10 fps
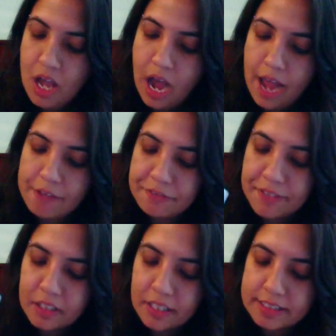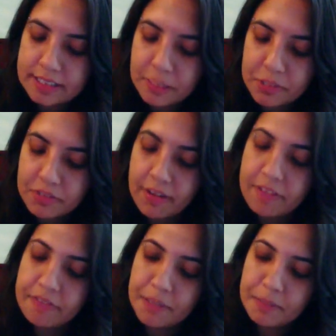I feel like some divine
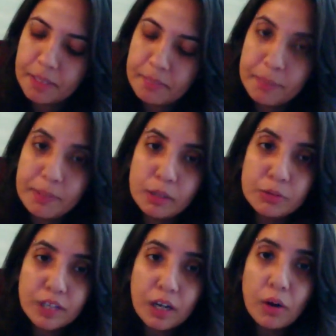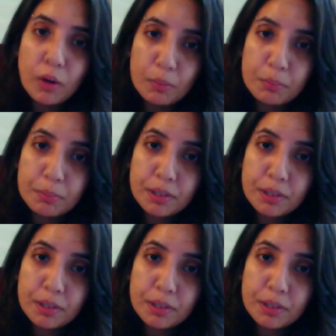feminine may be losing hope.